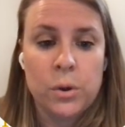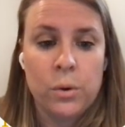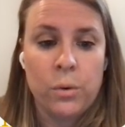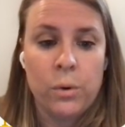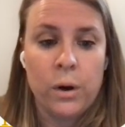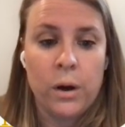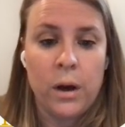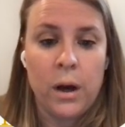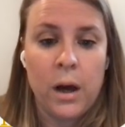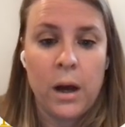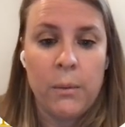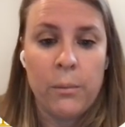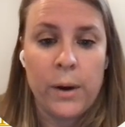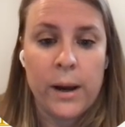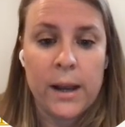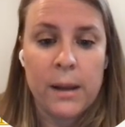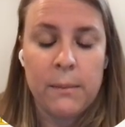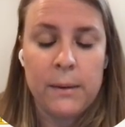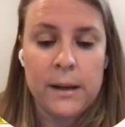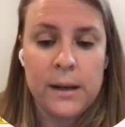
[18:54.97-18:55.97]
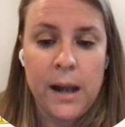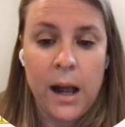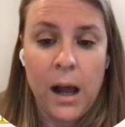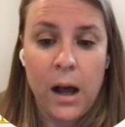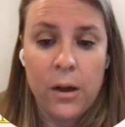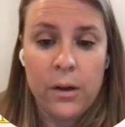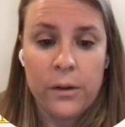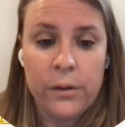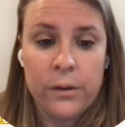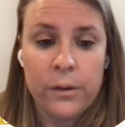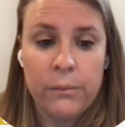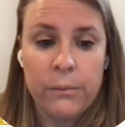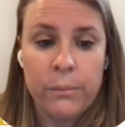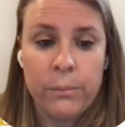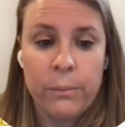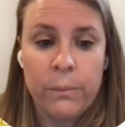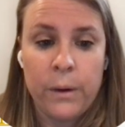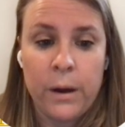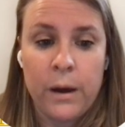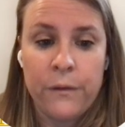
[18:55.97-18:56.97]
So, recommended health
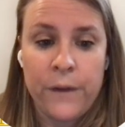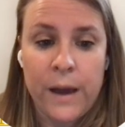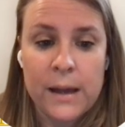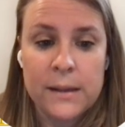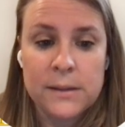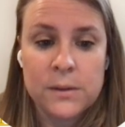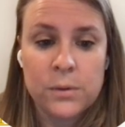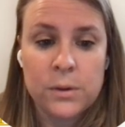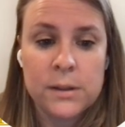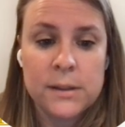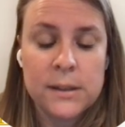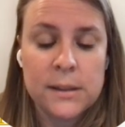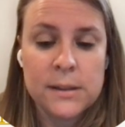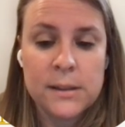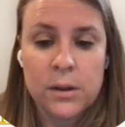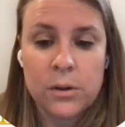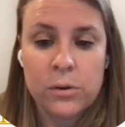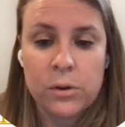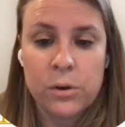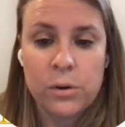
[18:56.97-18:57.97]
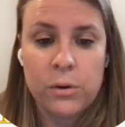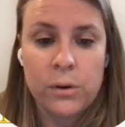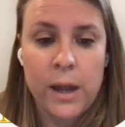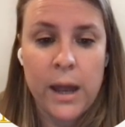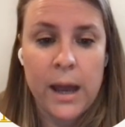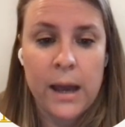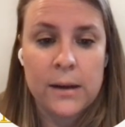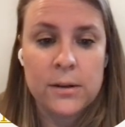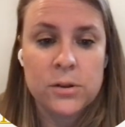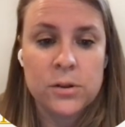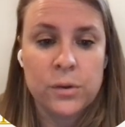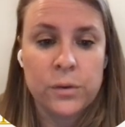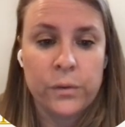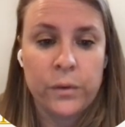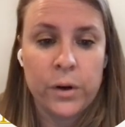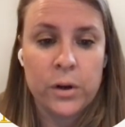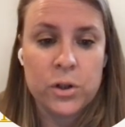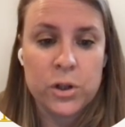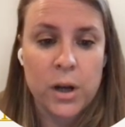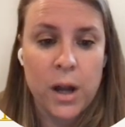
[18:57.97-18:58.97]
fat sources include extra
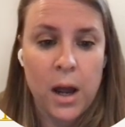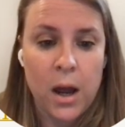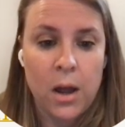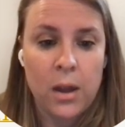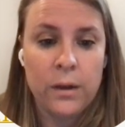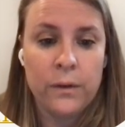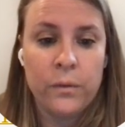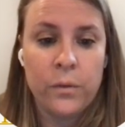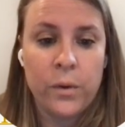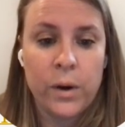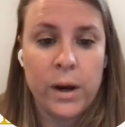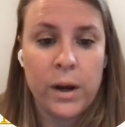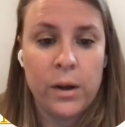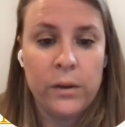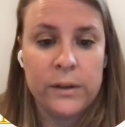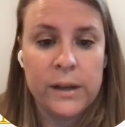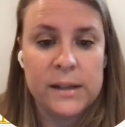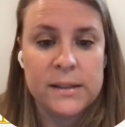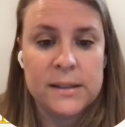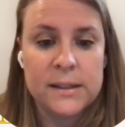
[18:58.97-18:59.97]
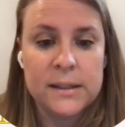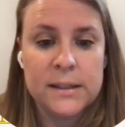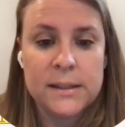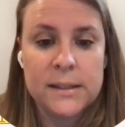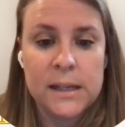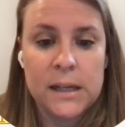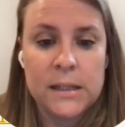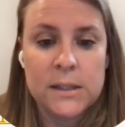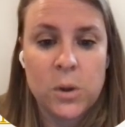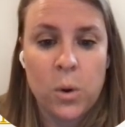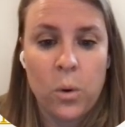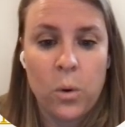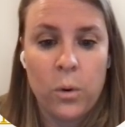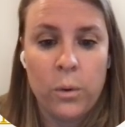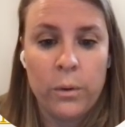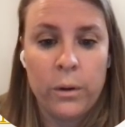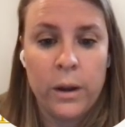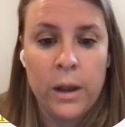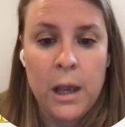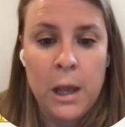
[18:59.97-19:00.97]
virgin olive oil, nuts and seeds,
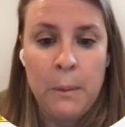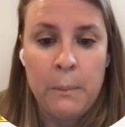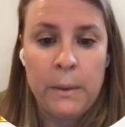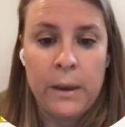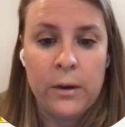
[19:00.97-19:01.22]
whole